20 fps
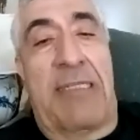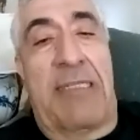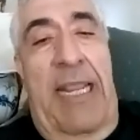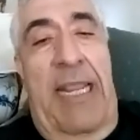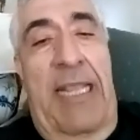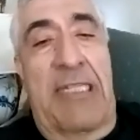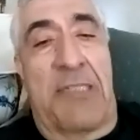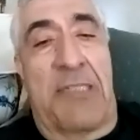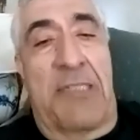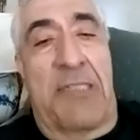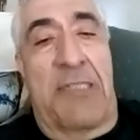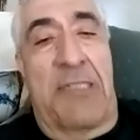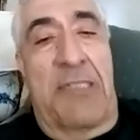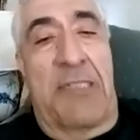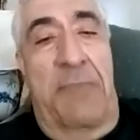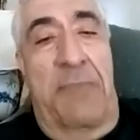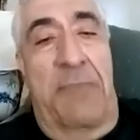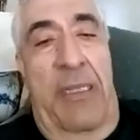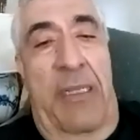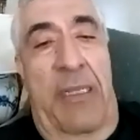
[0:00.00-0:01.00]
against
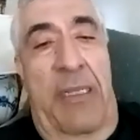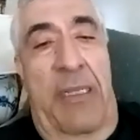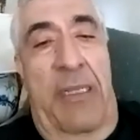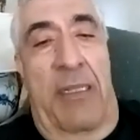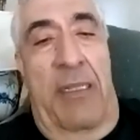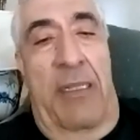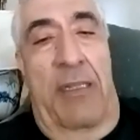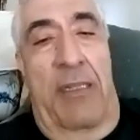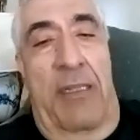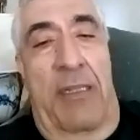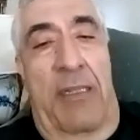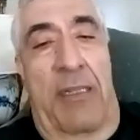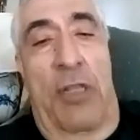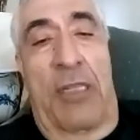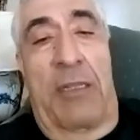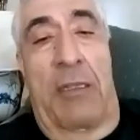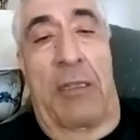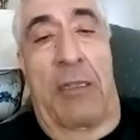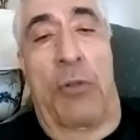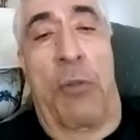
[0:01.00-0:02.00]
me.
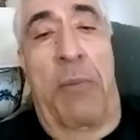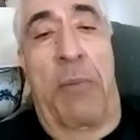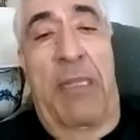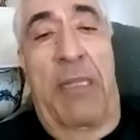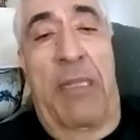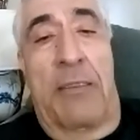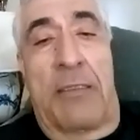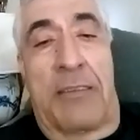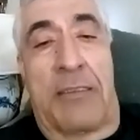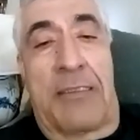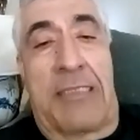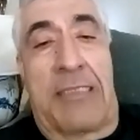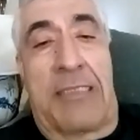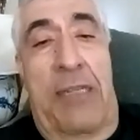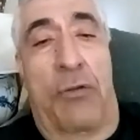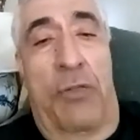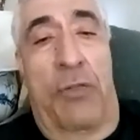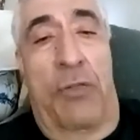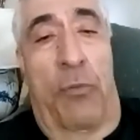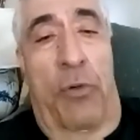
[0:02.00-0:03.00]
Nothing, nobody stay
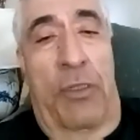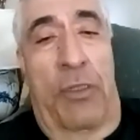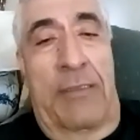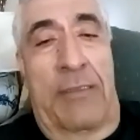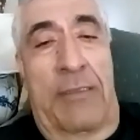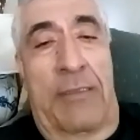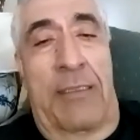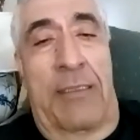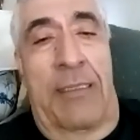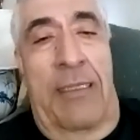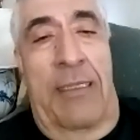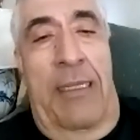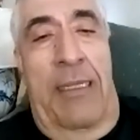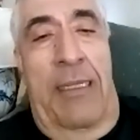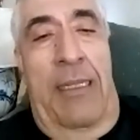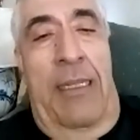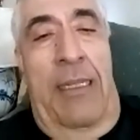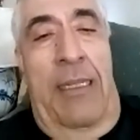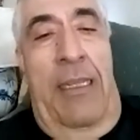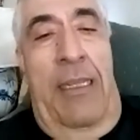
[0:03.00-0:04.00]
good in the world.
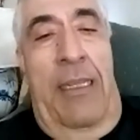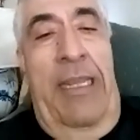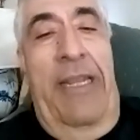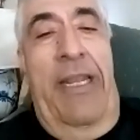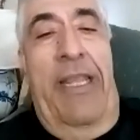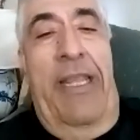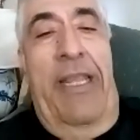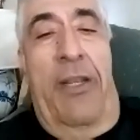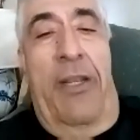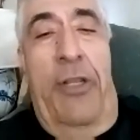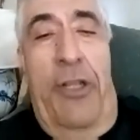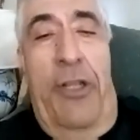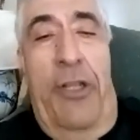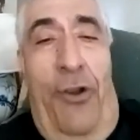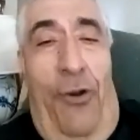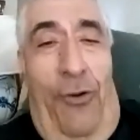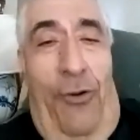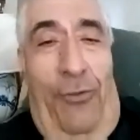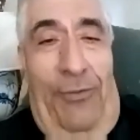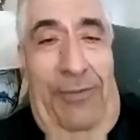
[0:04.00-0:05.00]
And here you
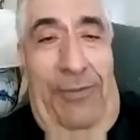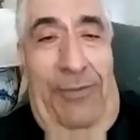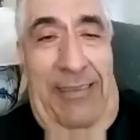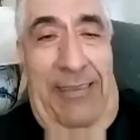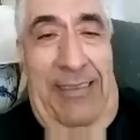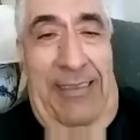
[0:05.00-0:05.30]
go.